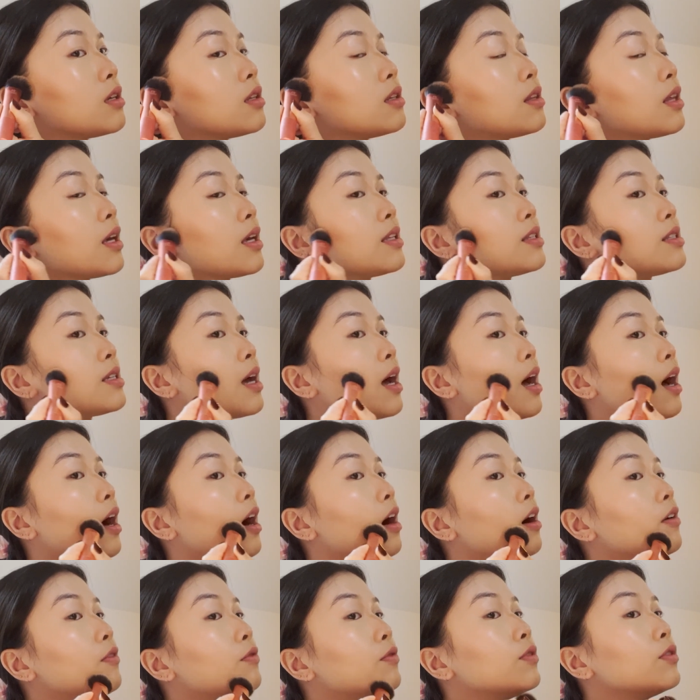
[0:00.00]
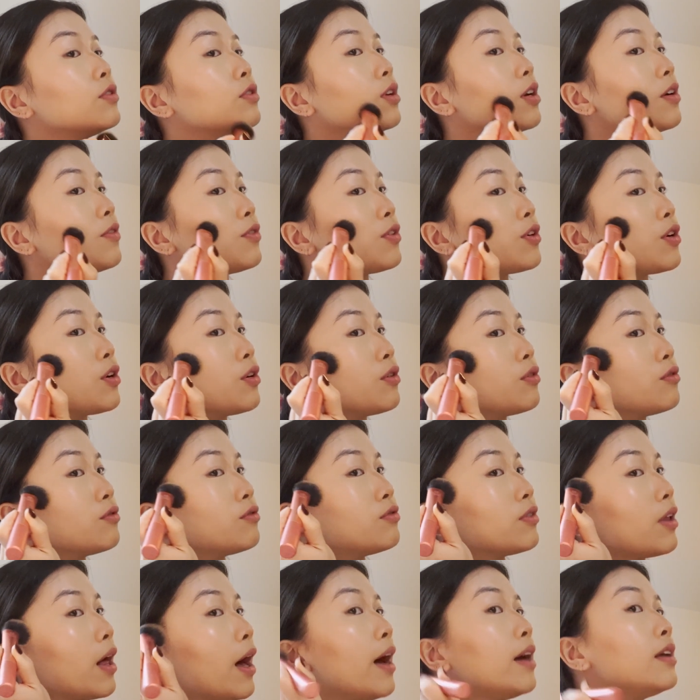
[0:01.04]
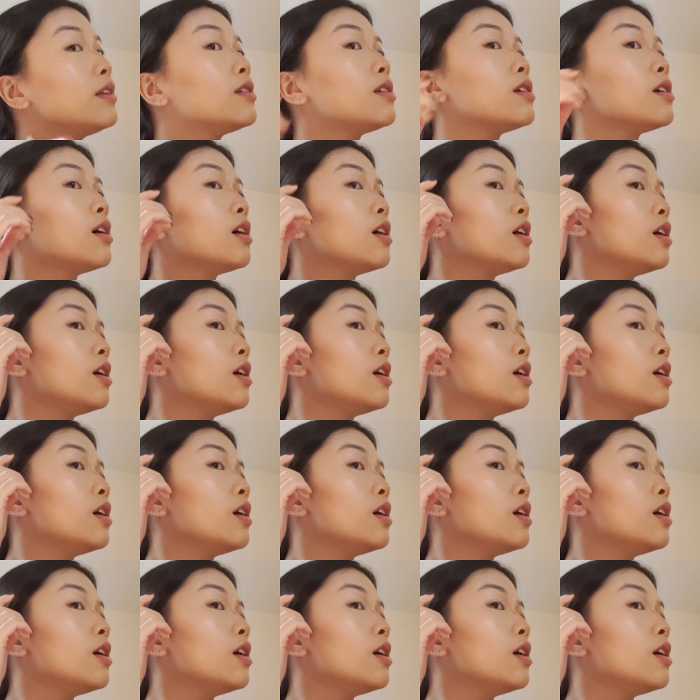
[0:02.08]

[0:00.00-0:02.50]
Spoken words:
thing to have when you have your own flat.